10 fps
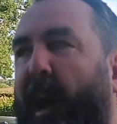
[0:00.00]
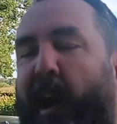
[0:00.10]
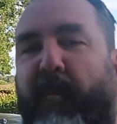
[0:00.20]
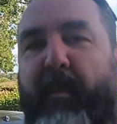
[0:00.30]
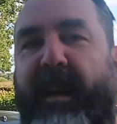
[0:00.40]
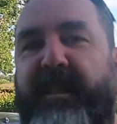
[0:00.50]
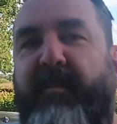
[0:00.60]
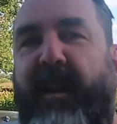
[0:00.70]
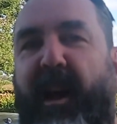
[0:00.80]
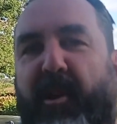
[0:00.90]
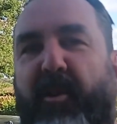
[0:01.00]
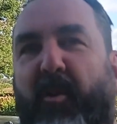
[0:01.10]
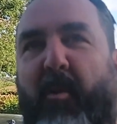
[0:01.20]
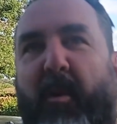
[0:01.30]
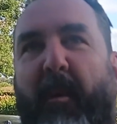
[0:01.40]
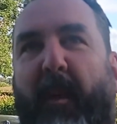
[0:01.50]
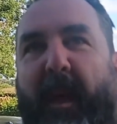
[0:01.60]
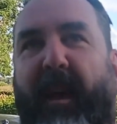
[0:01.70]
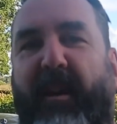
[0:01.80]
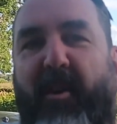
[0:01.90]
I've been to my local
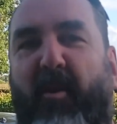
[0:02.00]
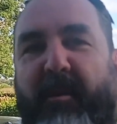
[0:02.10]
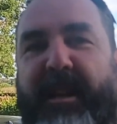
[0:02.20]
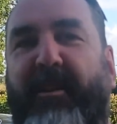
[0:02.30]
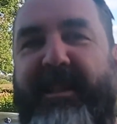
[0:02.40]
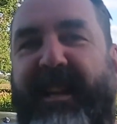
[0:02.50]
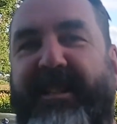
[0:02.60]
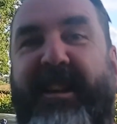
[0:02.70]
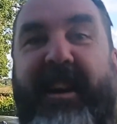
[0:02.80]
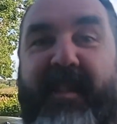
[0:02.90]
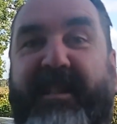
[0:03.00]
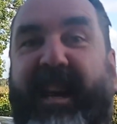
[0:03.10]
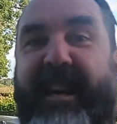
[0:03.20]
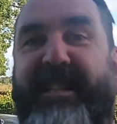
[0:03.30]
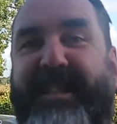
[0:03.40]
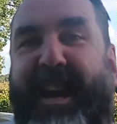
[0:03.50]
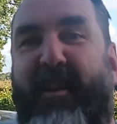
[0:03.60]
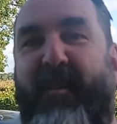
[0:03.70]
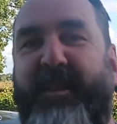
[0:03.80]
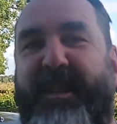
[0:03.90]
auto centre, in this case it's
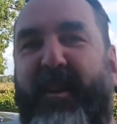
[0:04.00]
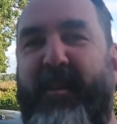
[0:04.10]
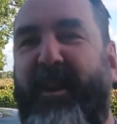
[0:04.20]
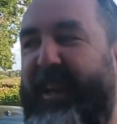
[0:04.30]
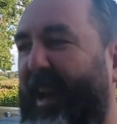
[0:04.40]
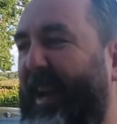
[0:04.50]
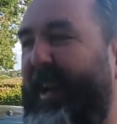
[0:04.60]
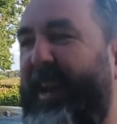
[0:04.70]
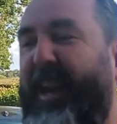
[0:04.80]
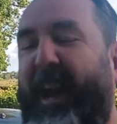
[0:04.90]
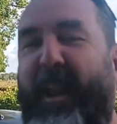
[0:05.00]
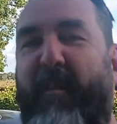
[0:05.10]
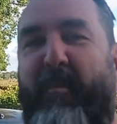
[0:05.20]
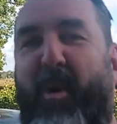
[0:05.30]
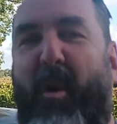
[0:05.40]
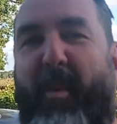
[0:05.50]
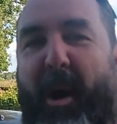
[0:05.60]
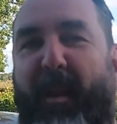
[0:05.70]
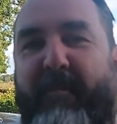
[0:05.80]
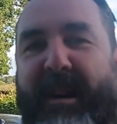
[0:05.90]
Halfords here in the UK, and I've bought a
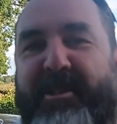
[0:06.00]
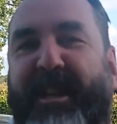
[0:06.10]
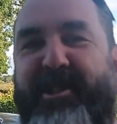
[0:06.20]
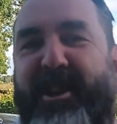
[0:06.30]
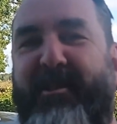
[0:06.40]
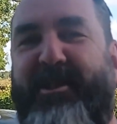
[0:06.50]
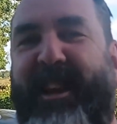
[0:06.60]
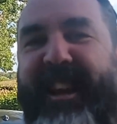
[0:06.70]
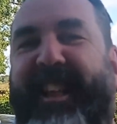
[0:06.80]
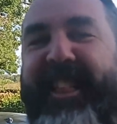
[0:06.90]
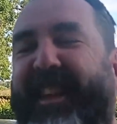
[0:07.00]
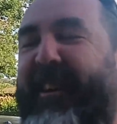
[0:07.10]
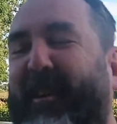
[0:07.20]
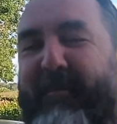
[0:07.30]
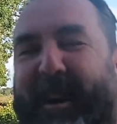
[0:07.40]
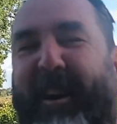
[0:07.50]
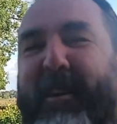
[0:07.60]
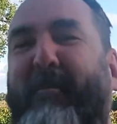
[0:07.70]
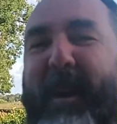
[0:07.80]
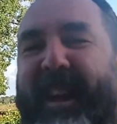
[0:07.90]
bottle of magic juice that I'm
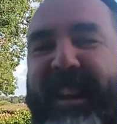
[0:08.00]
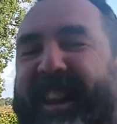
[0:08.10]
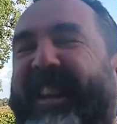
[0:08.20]
hoping